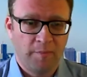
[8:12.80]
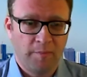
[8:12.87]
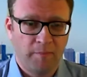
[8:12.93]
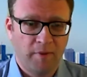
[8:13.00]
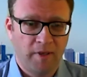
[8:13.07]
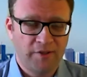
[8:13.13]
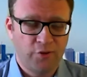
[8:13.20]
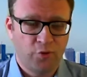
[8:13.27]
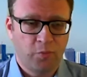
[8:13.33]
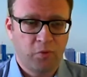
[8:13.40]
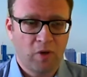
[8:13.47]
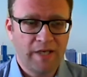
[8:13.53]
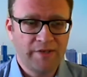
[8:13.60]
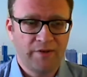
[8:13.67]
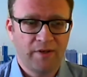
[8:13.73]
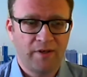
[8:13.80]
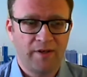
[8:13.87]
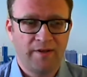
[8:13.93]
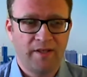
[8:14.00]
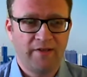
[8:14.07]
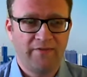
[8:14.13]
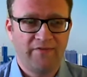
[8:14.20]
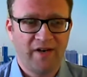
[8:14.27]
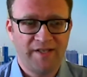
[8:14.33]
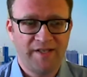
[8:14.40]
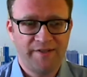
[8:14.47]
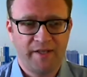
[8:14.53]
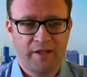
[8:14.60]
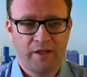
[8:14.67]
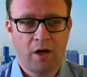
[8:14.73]
But surprisingly, the
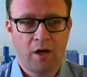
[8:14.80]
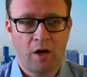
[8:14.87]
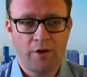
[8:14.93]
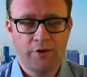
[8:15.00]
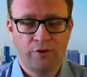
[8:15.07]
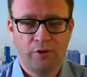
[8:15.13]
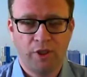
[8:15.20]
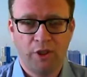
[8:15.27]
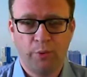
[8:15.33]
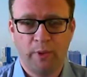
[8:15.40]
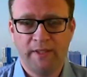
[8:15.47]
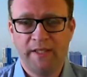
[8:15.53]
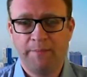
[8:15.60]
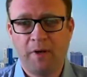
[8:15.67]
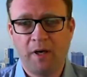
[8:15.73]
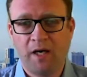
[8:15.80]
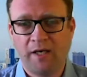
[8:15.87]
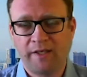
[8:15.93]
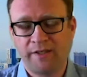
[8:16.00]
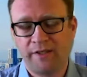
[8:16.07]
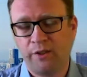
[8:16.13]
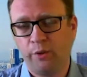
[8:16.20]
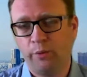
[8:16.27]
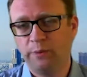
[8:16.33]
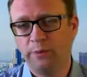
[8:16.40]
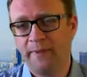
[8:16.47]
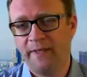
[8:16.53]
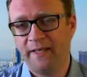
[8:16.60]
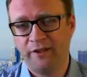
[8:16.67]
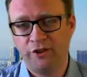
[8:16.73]
device that costs only $20, you will
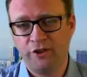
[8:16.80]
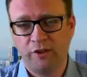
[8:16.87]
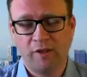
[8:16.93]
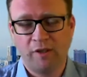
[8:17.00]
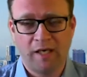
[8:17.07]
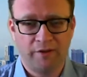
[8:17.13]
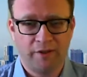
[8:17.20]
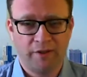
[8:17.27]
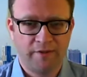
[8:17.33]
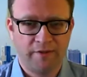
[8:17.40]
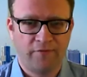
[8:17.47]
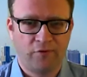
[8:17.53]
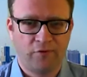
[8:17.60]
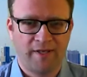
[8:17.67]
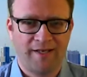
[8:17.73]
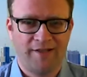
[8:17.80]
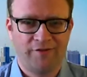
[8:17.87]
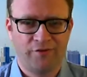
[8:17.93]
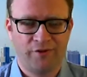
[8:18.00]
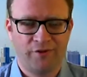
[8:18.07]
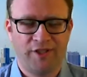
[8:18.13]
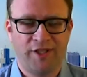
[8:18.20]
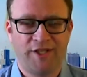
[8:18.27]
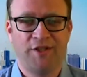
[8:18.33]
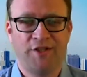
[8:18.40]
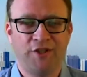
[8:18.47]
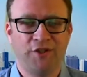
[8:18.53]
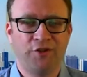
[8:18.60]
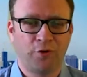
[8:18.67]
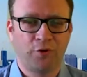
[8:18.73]
pay additional hundreds for the
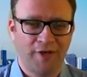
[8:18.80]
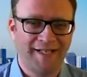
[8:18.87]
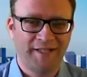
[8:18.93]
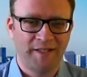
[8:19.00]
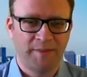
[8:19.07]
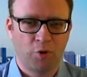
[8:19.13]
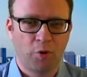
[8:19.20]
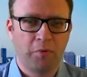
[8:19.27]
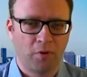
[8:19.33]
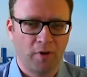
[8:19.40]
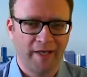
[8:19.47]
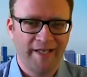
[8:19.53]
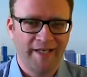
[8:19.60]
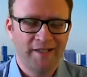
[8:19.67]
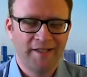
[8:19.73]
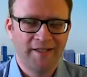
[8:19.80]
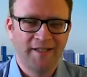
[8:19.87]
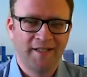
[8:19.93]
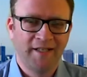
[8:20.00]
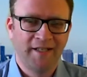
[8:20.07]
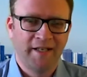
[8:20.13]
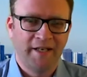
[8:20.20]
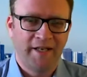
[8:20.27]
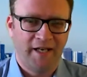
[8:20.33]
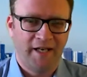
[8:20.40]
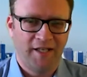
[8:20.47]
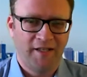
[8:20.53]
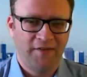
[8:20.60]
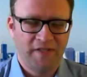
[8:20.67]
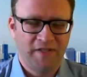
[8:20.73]
technician to connect it properly.
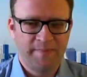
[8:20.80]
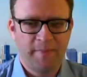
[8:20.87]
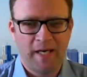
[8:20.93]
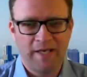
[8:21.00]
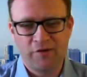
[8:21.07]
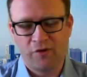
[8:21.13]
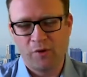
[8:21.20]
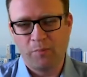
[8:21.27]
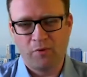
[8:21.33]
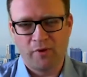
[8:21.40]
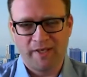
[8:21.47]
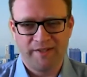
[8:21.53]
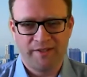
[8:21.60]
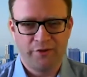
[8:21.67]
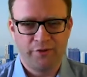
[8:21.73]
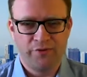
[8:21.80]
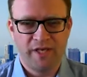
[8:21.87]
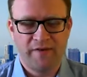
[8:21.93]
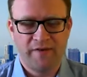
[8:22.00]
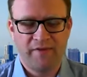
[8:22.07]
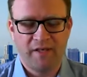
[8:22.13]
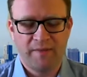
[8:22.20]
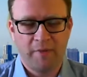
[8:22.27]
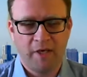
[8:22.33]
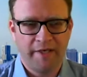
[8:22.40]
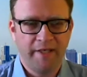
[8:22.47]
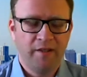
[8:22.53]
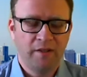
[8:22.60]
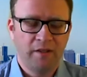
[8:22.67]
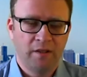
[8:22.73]
And if it's battery operated, you save that
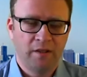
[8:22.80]
money.